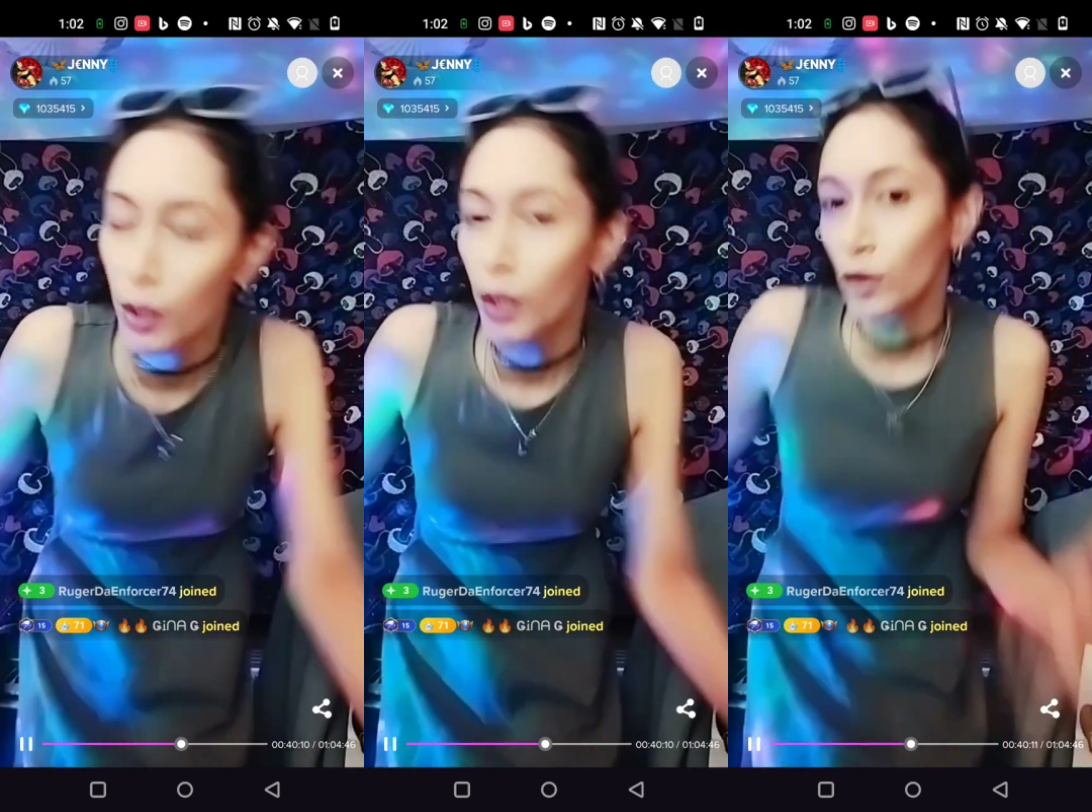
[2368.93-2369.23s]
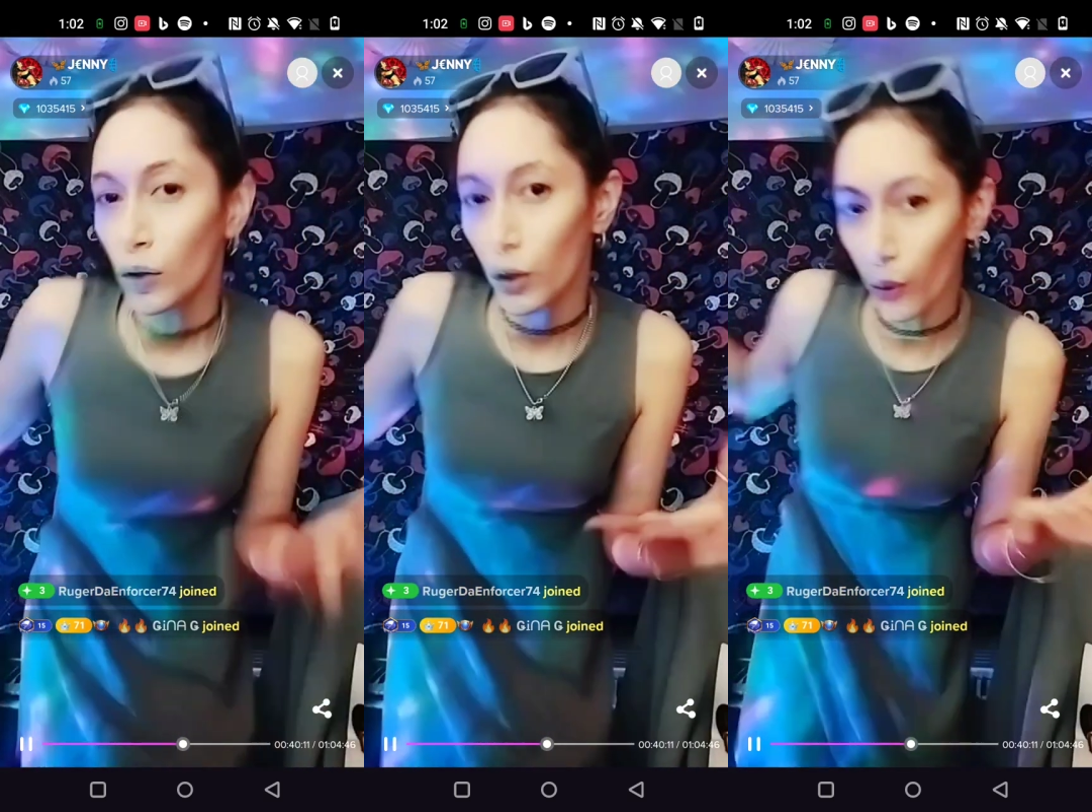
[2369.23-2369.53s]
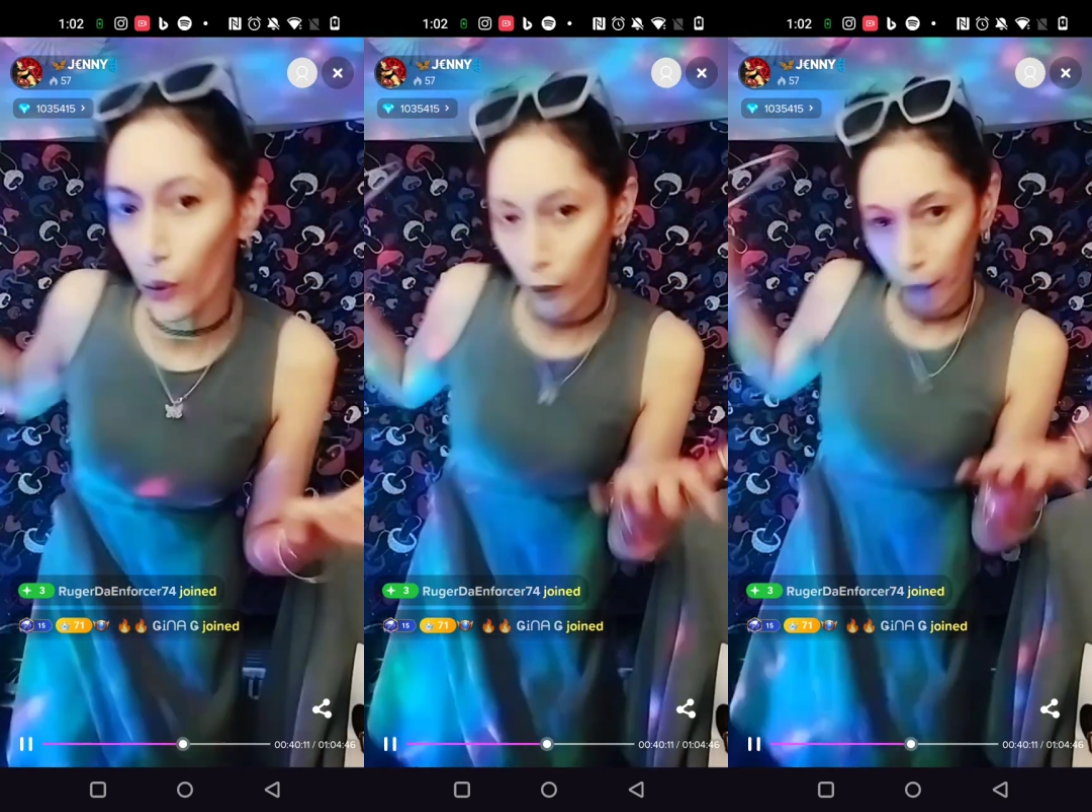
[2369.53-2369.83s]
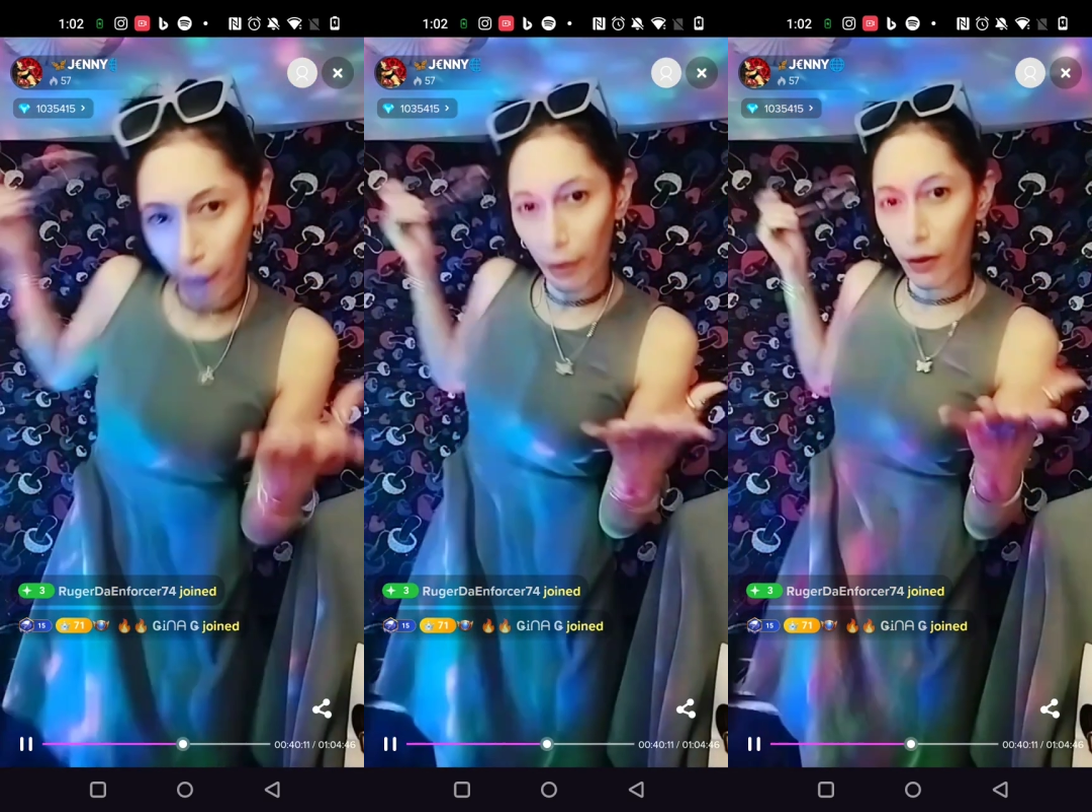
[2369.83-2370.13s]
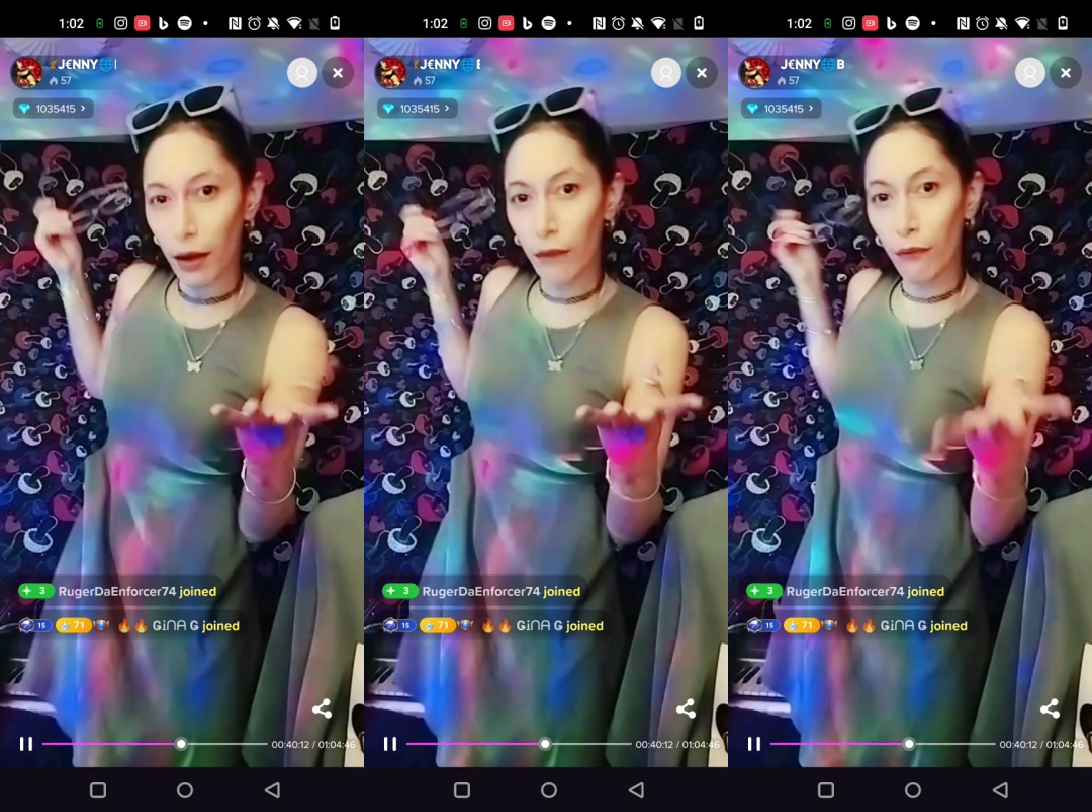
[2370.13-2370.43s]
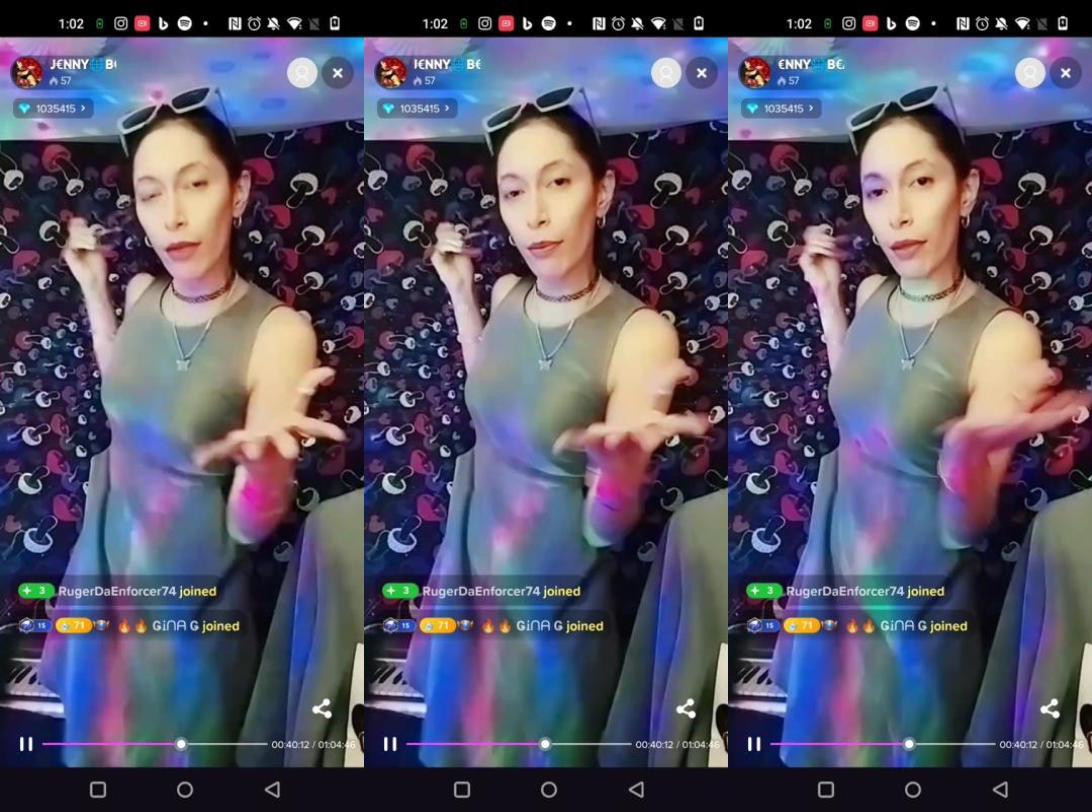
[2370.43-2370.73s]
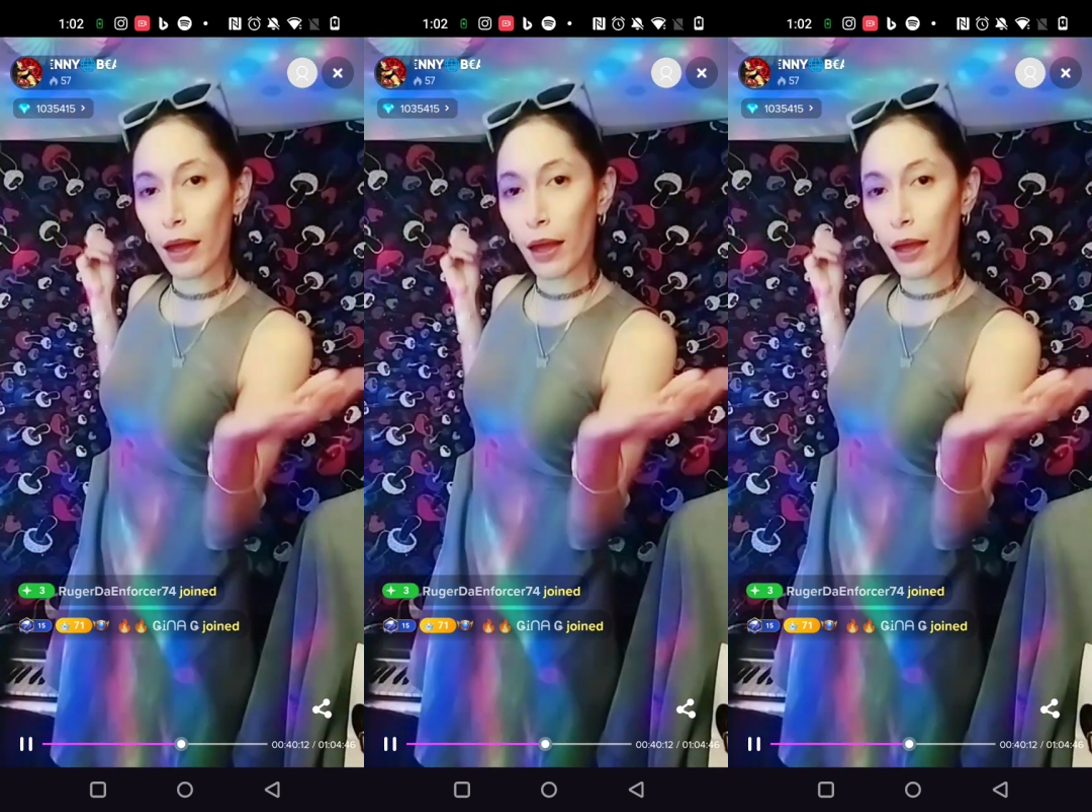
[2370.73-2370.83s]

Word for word: you know, that available at